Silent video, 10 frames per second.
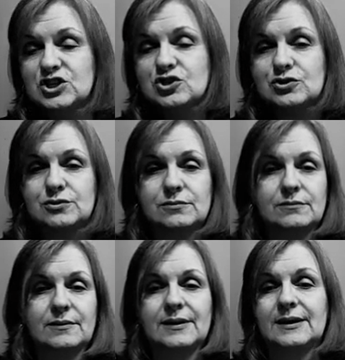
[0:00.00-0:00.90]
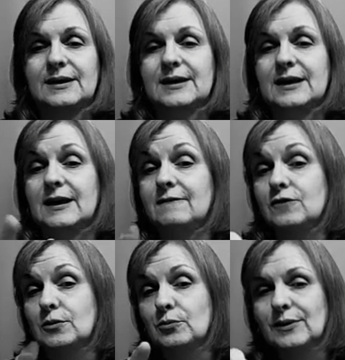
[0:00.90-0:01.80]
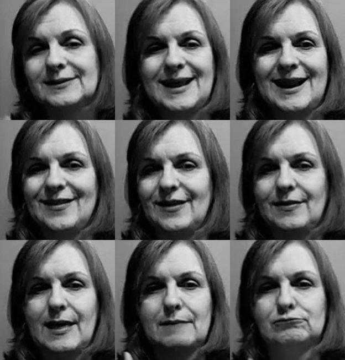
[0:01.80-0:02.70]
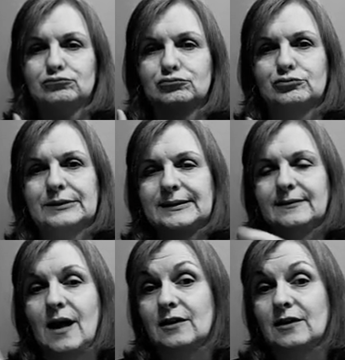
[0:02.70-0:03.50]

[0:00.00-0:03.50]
invertebrates, everything that breathes oxygen, right,